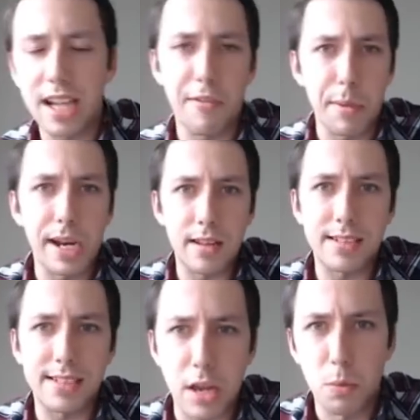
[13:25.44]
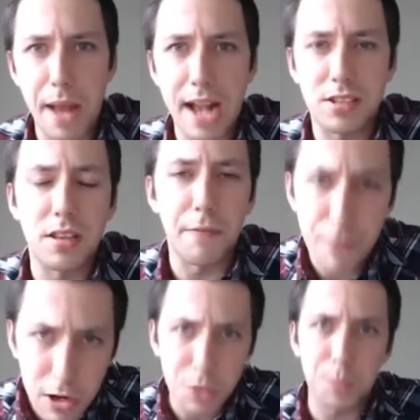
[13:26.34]
of the government and the central banks in the
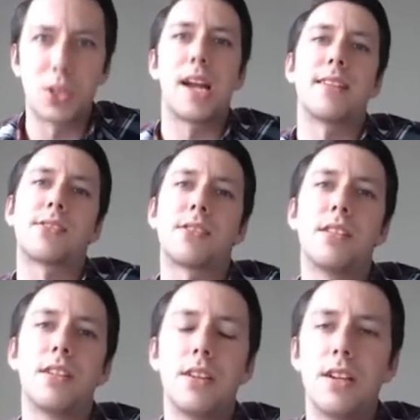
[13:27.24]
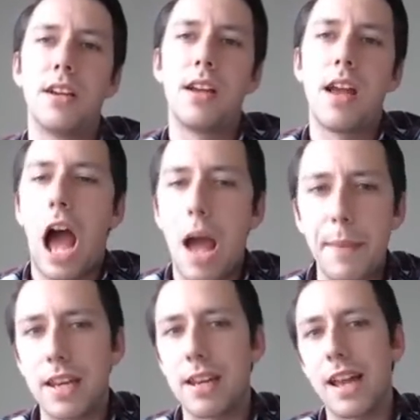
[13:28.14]
first place. I mean,